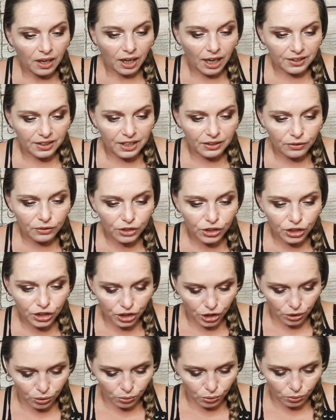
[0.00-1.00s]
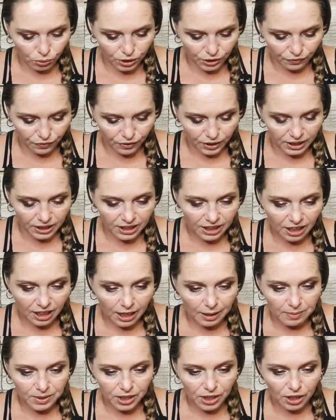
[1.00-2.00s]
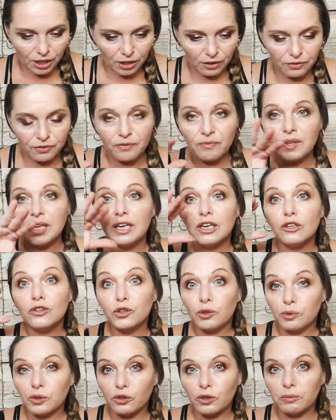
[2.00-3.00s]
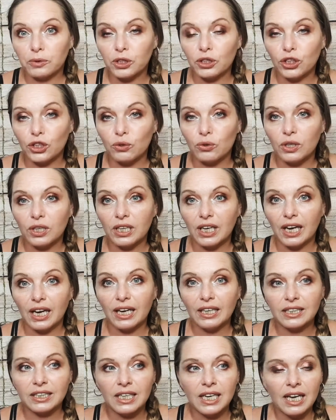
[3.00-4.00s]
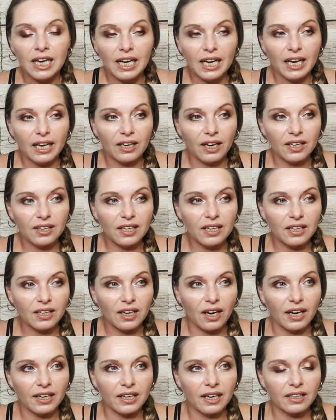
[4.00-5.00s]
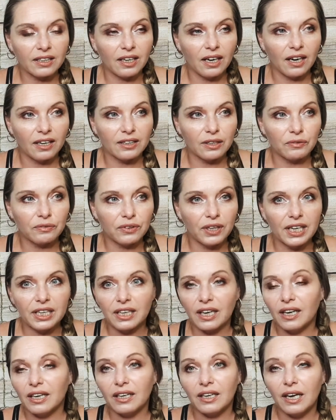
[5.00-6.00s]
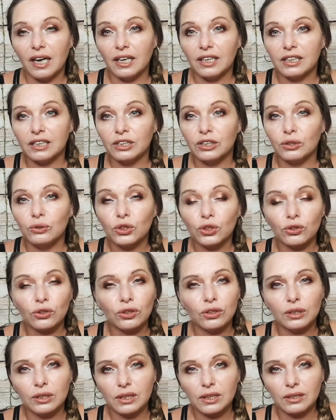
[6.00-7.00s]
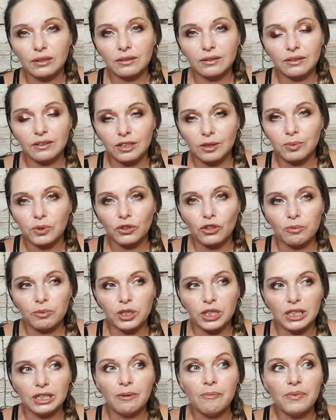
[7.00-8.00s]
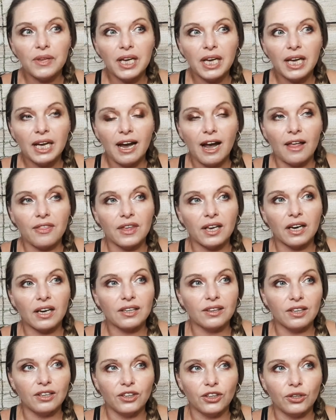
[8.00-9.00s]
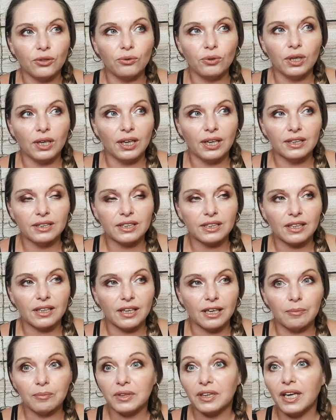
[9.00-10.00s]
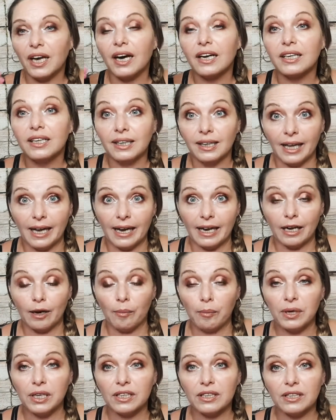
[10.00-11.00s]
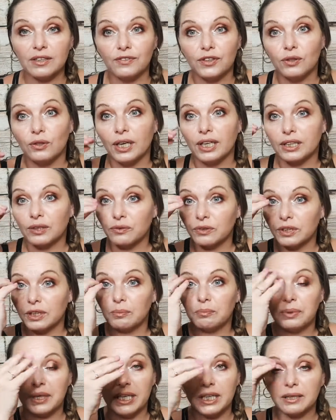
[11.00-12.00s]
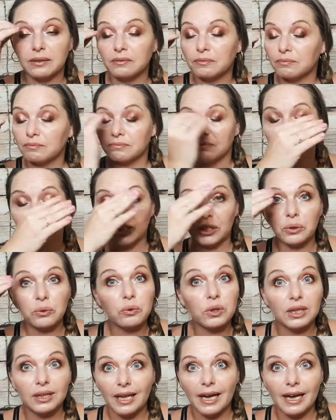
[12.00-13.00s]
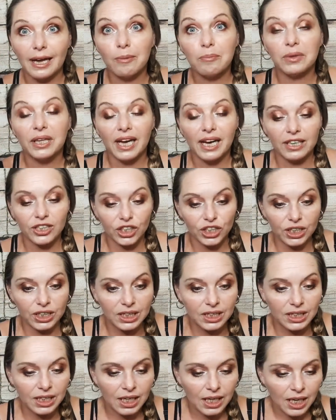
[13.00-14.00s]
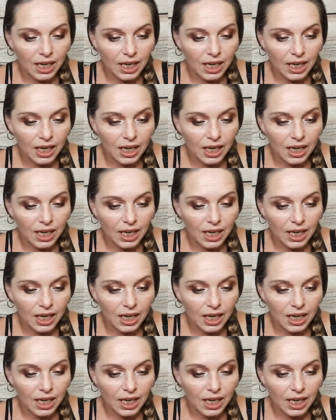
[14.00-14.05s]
I think there's two different types of subscriptions you can get. And I think I got kind of like a, a neutral subscription. And then I think you got um, a glam if you like the really big you know, glam lashes.